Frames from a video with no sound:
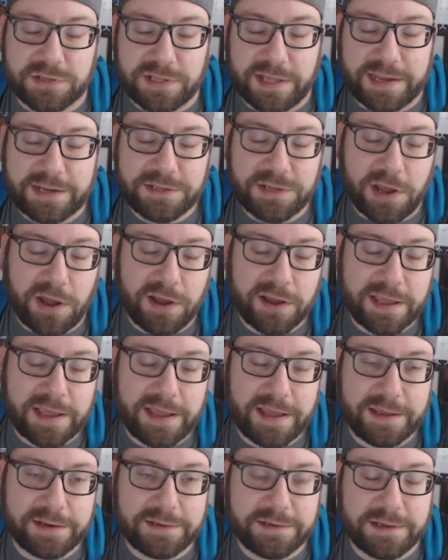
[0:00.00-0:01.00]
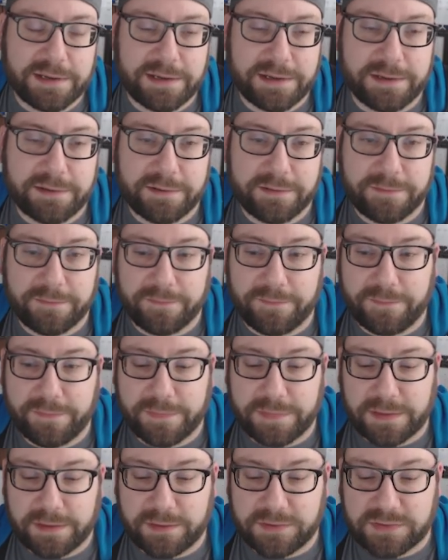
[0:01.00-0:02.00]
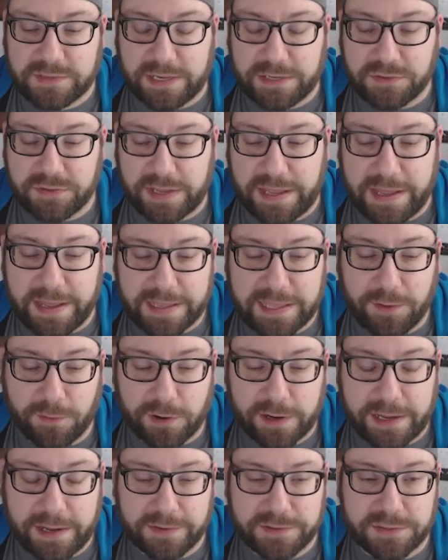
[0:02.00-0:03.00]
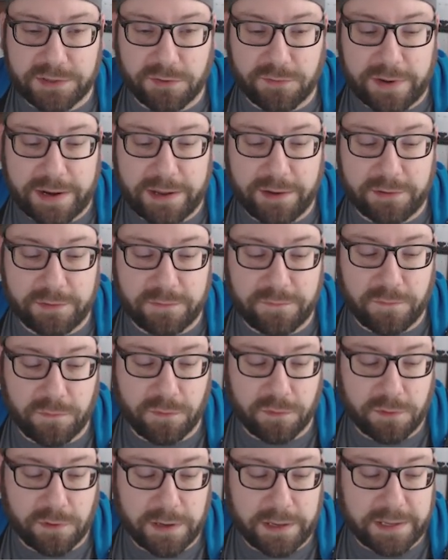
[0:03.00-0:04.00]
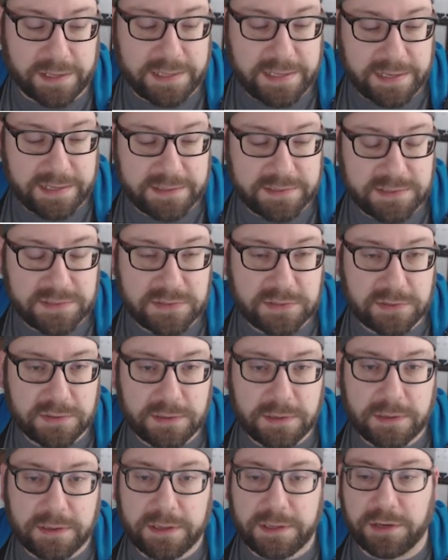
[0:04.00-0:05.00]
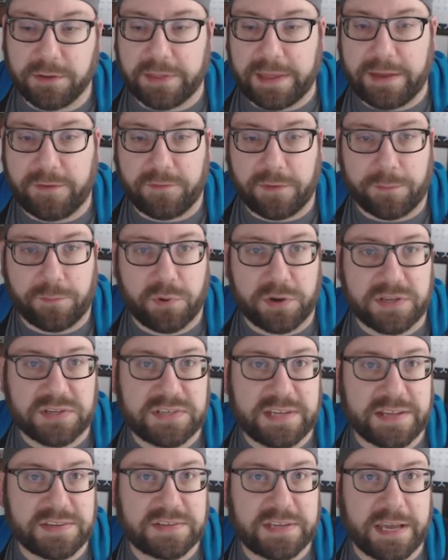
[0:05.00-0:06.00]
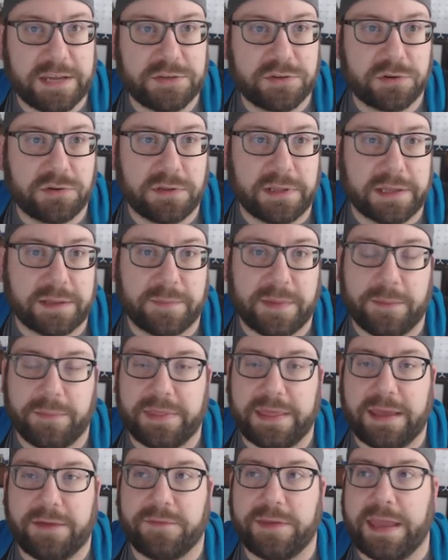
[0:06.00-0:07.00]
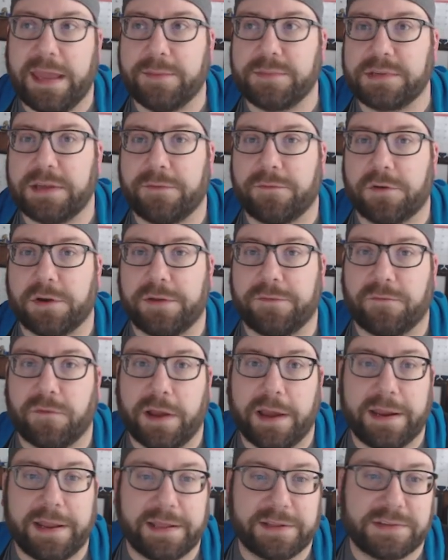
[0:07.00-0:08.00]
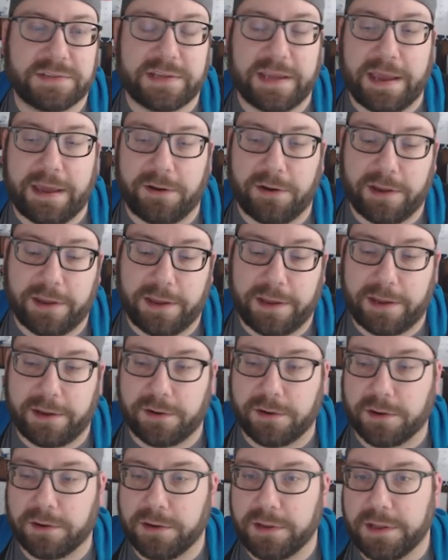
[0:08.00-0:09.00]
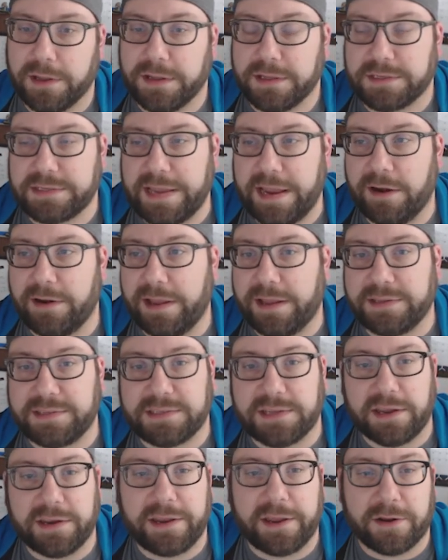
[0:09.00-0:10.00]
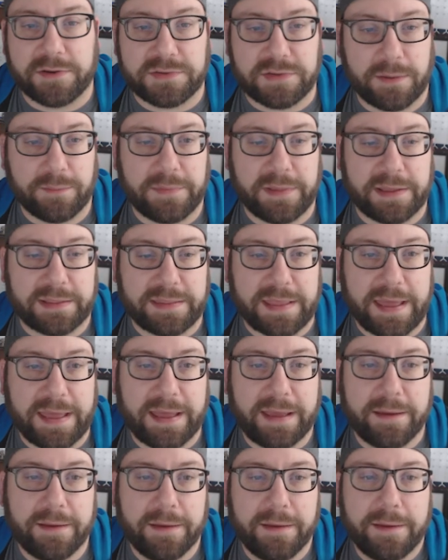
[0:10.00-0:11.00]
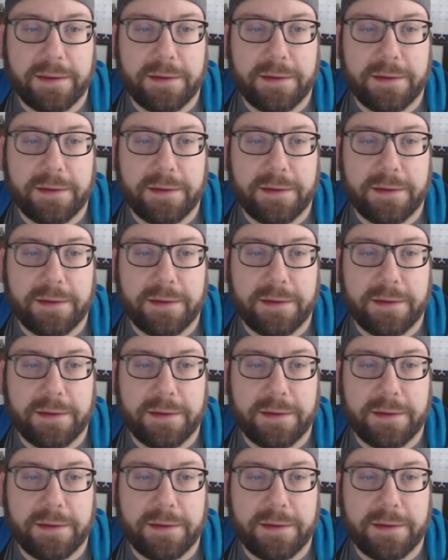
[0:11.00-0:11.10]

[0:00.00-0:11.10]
lot of talk on scheduling hockey workouts around for kids. You know, they have a pretty set schedule, like maybe they have games every Friday and Saturday or Saturday and Sunday or something like that.